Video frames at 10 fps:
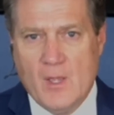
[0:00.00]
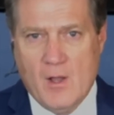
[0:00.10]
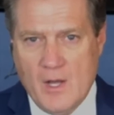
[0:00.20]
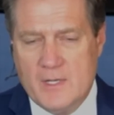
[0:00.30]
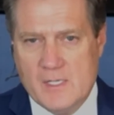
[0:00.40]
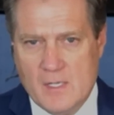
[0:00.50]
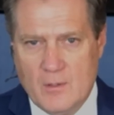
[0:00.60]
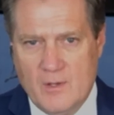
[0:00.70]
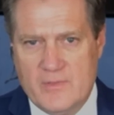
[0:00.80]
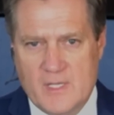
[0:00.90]

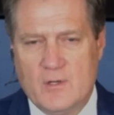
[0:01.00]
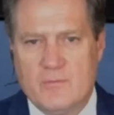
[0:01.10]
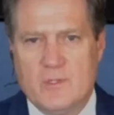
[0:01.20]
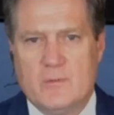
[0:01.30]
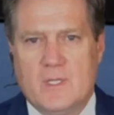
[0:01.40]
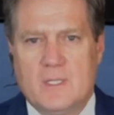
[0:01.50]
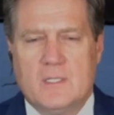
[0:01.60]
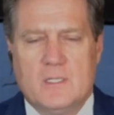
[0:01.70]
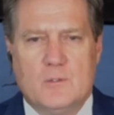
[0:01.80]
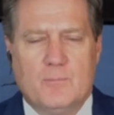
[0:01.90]
audio of the interview
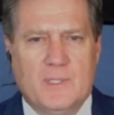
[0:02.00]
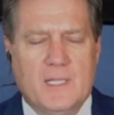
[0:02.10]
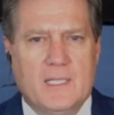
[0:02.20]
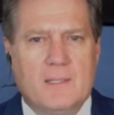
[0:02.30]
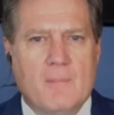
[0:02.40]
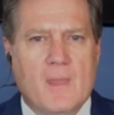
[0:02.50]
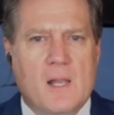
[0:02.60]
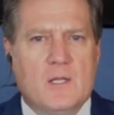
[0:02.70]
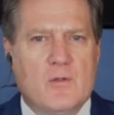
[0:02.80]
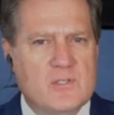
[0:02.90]
that, that you played,
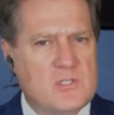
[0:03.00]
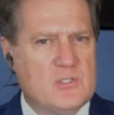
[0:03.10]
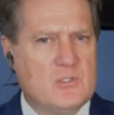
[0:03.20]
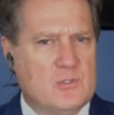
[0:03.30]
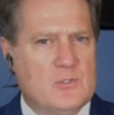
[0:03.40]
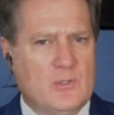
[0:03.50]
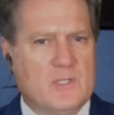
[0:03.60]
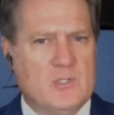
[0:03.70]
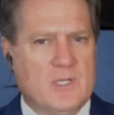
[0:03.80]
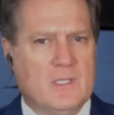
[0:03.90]
you know, this is
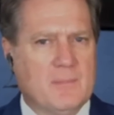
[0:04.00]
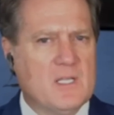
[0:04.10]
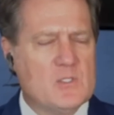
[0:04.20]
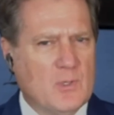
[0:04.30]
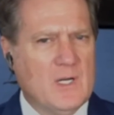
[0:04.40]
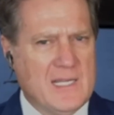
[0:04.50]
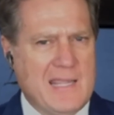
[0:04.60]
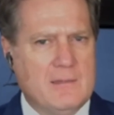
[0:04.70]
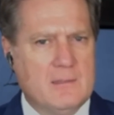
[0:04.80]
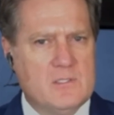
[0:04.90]
certainly chilling because we're going to
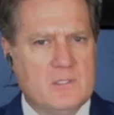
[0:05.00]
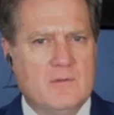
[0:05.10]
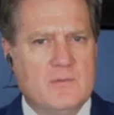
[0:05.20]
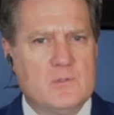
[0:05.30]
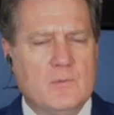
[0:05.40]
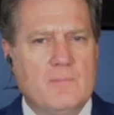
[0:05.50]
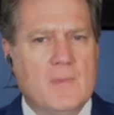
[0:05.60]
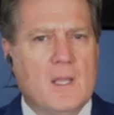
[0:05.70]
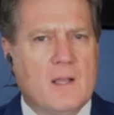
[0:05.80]
get this individual.